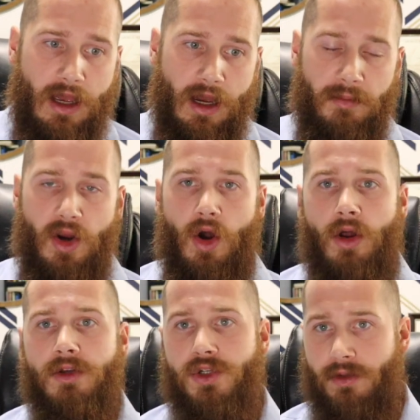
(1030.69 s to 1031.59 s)
Um,
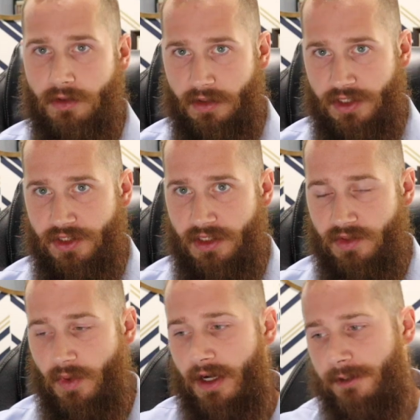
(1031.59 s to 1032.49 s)
cultural
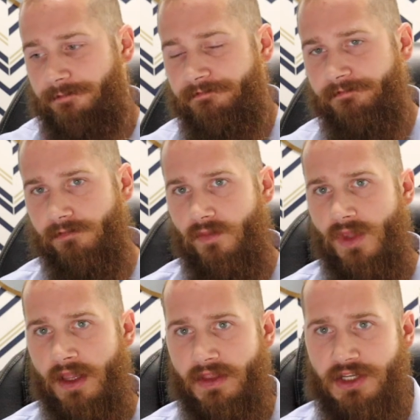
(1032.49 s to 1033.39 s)
Christians, where
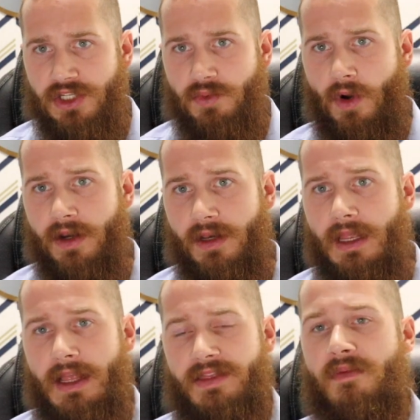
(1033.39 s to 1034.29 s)
they just want
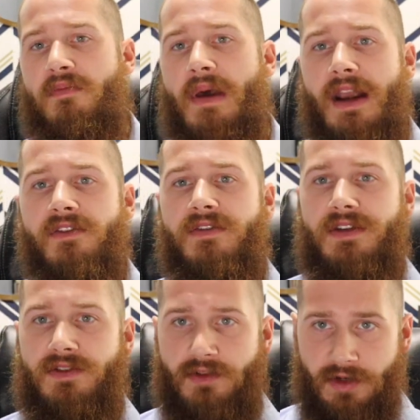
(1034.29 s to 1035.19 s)
the
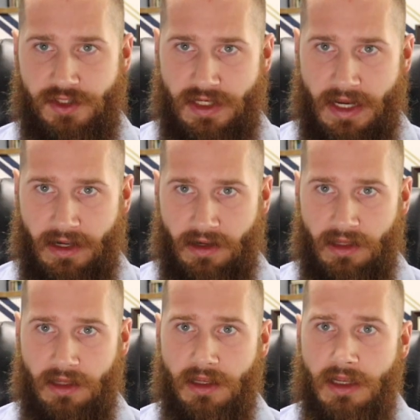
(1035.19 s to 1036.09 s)
benefits of
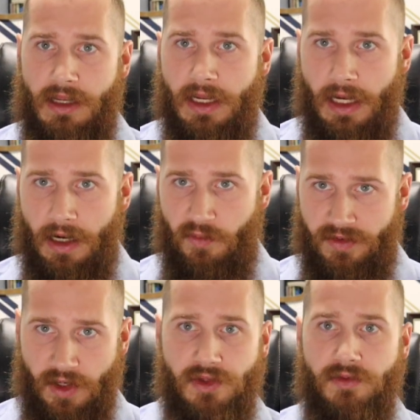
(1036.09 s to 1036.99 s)
Christianity um,
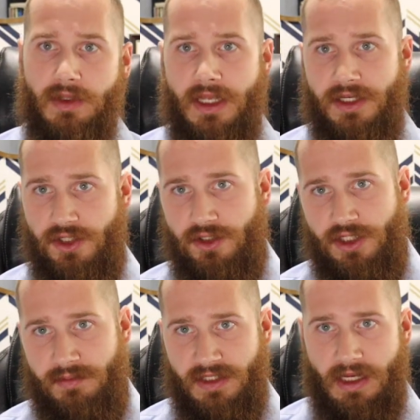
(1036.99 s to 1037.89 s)
without the
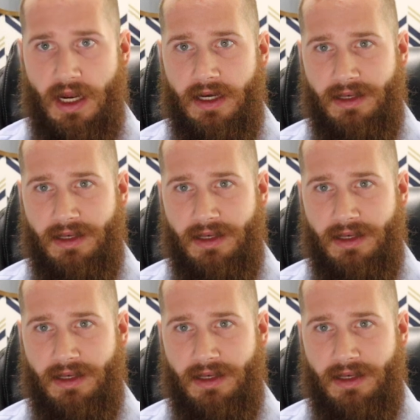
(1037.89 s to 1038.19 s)
relationship to God.